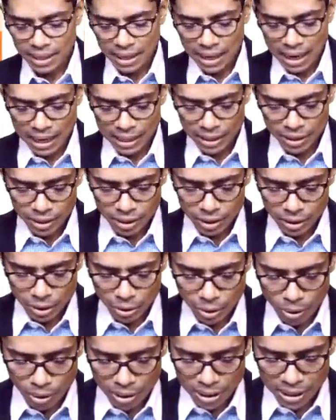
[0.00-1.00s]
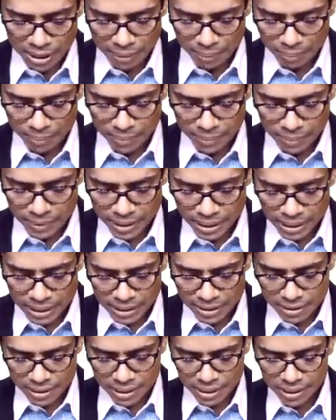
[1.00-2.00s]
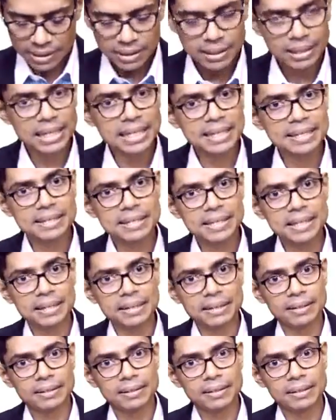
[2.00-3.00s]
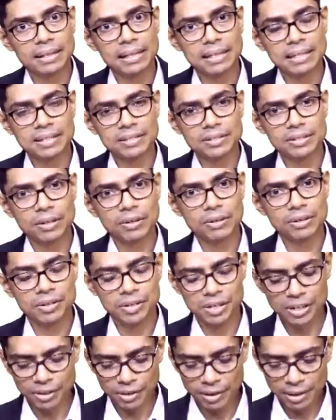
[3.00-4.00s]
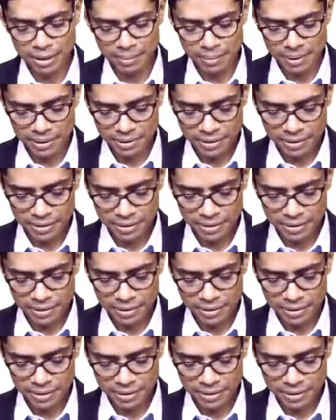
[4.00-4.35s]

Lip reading: and non-REM is the night terror, that is non-recallable.